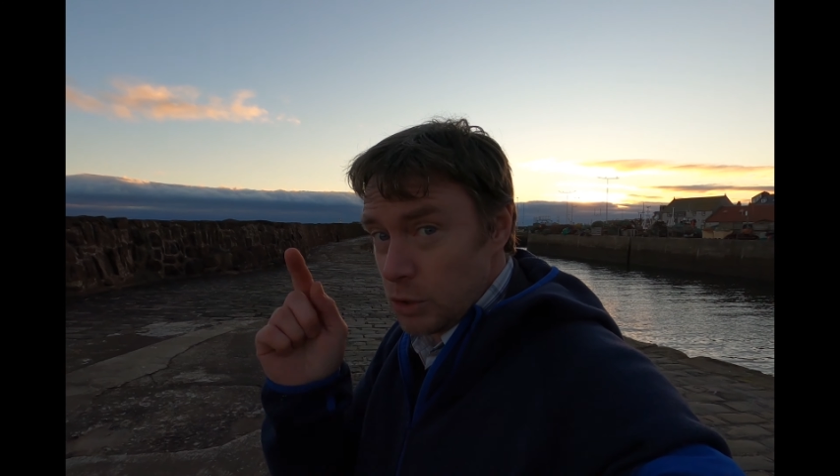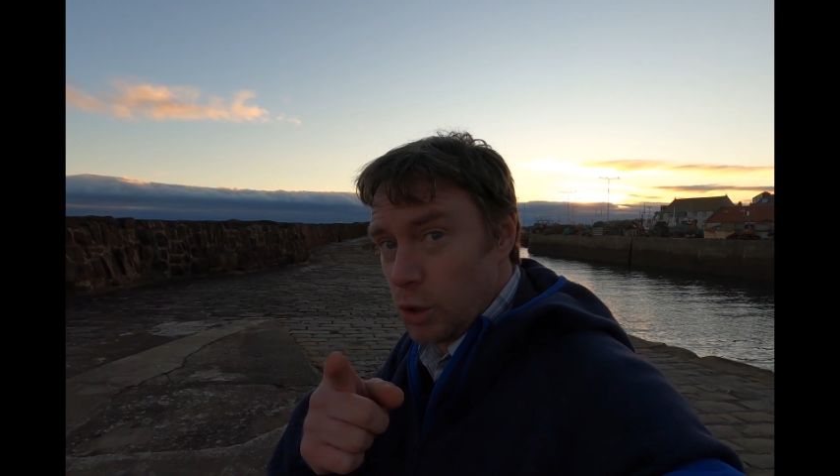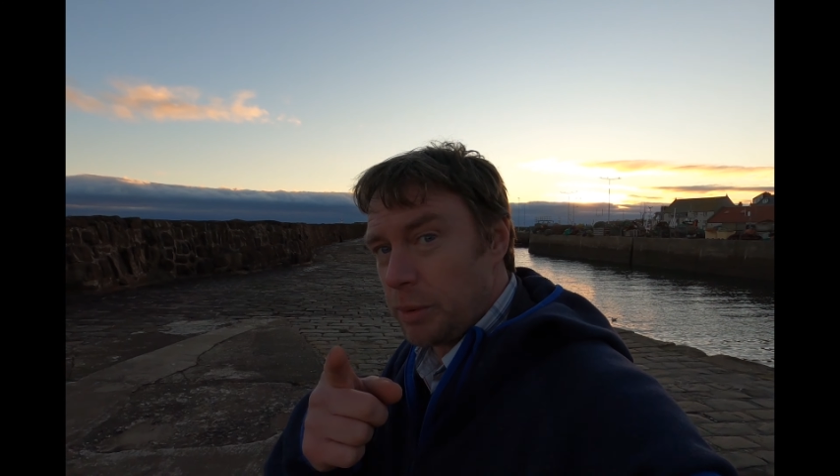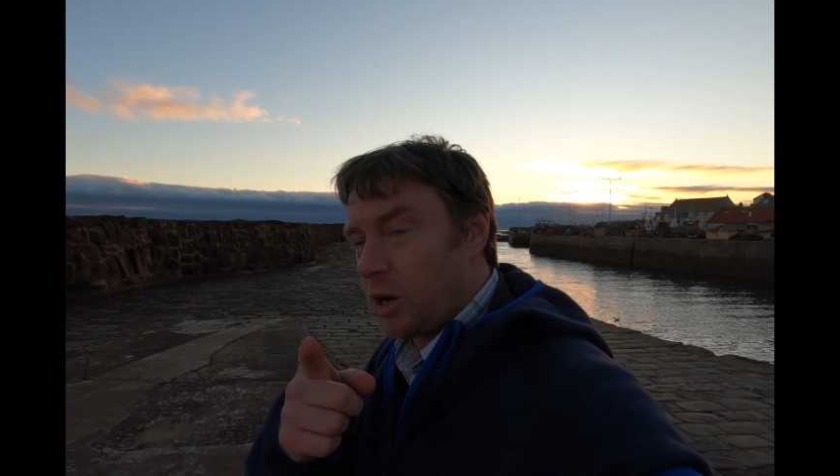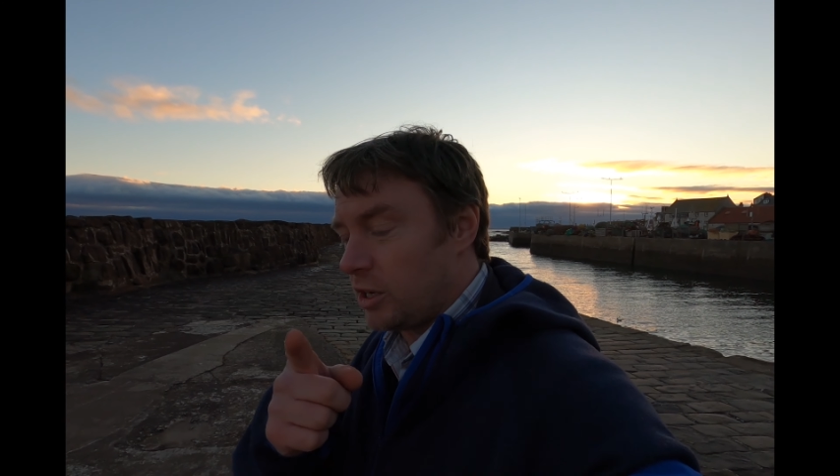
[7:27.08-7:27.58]

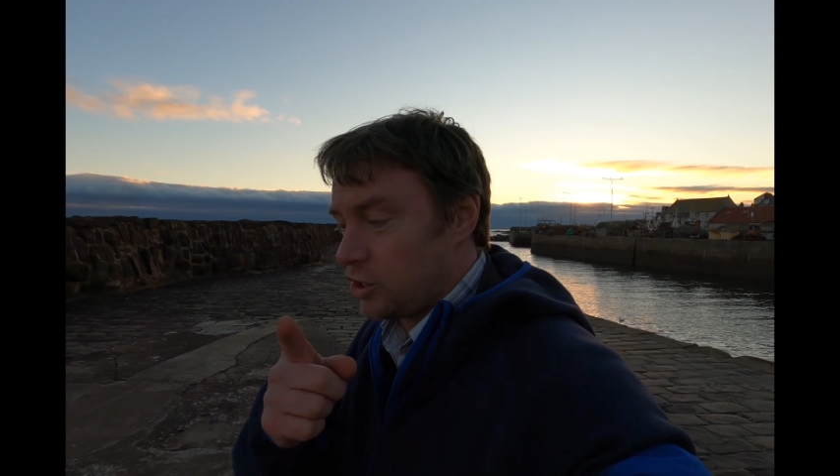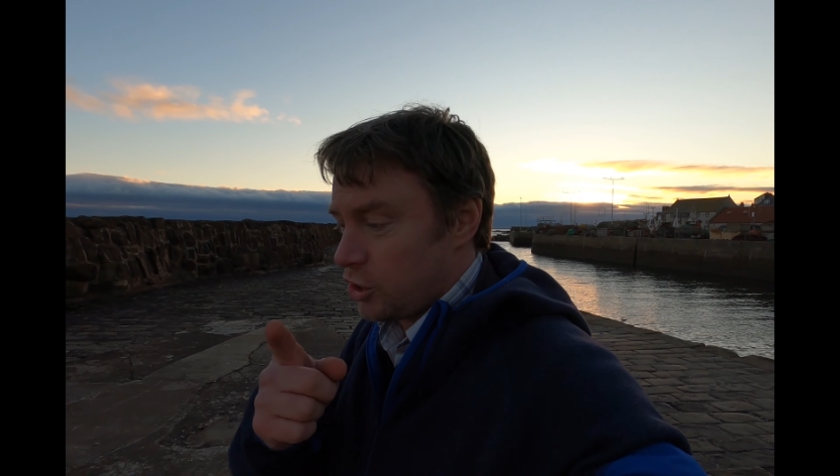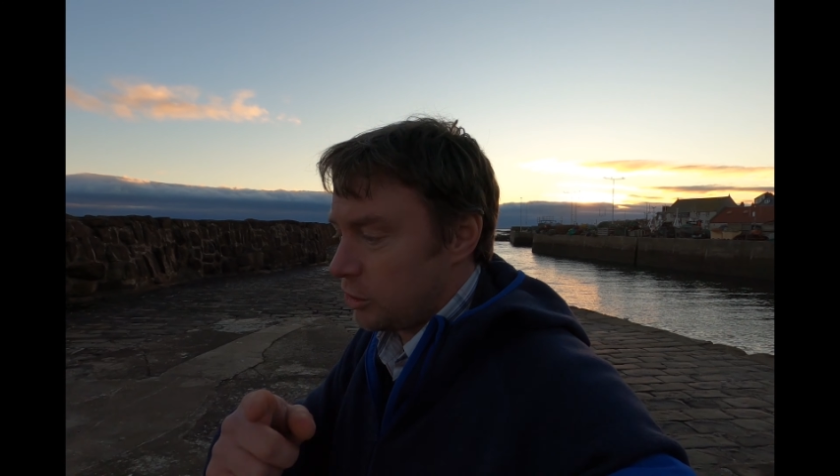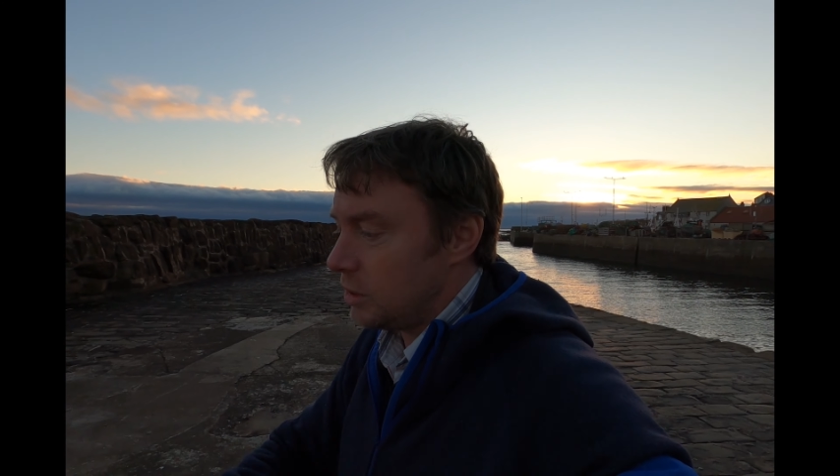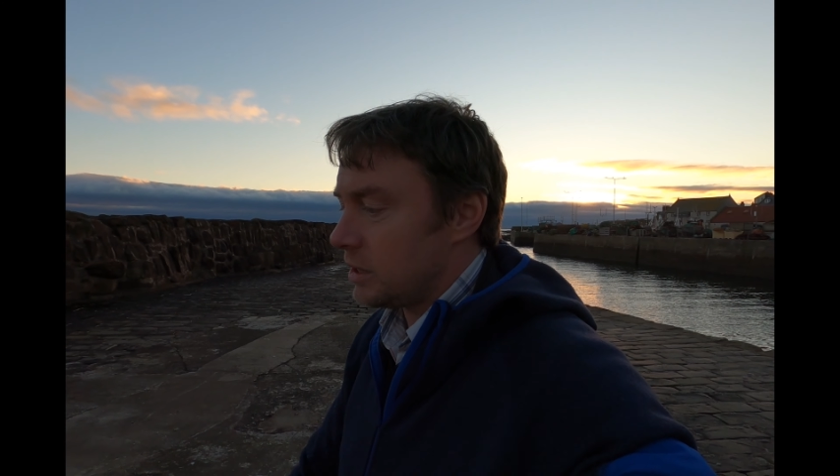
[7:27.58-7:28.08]
or behind
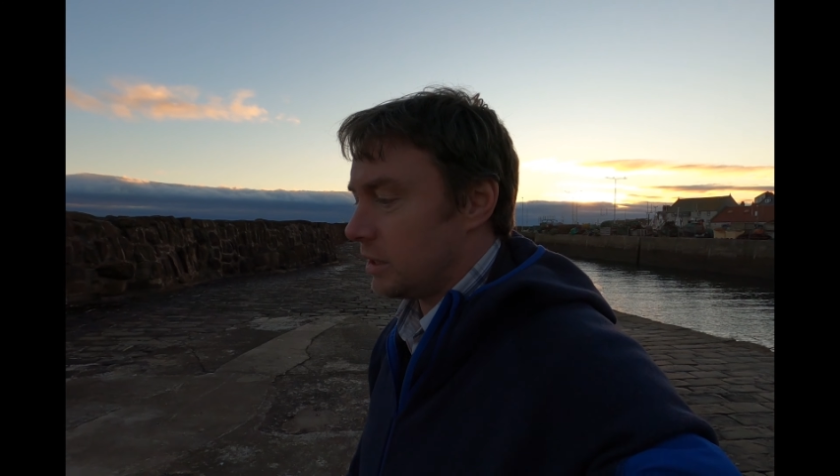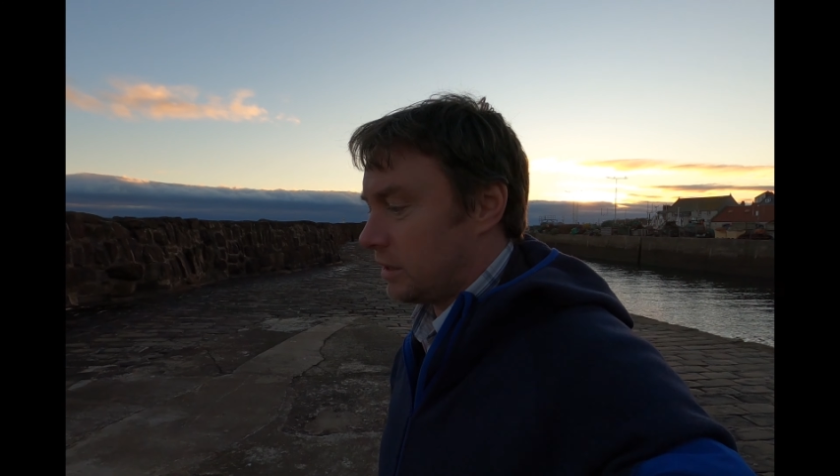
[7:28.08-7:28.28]
you